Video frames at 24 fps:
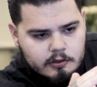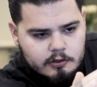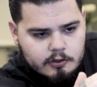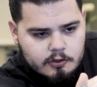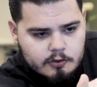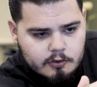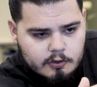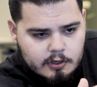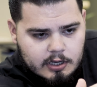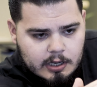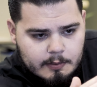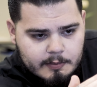
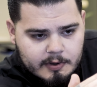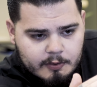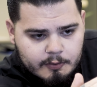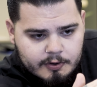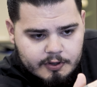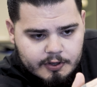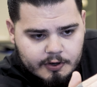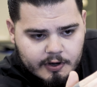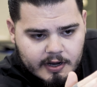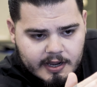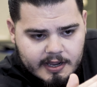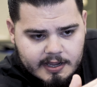You can come in
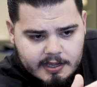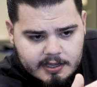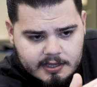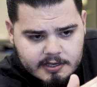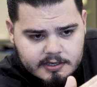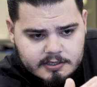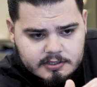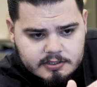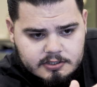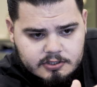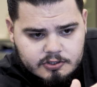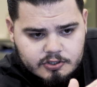with your
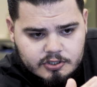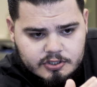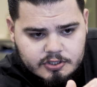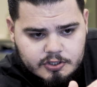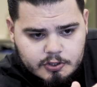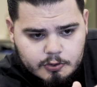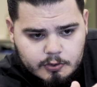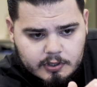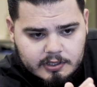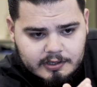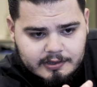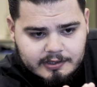hands,
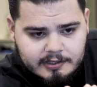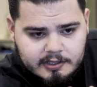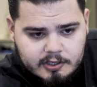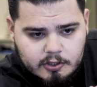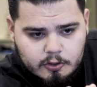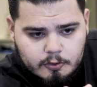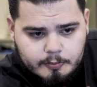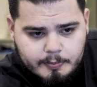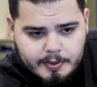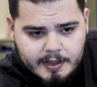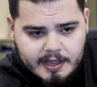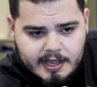just do a
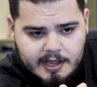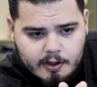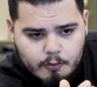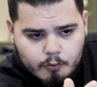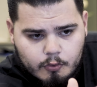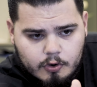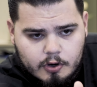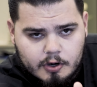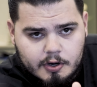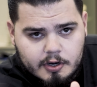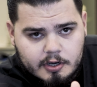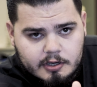little pat
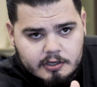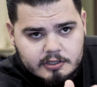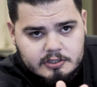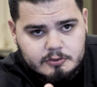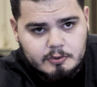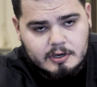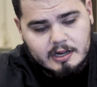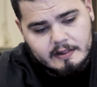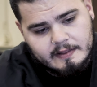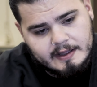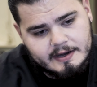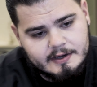work,
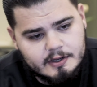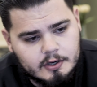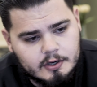that's what I like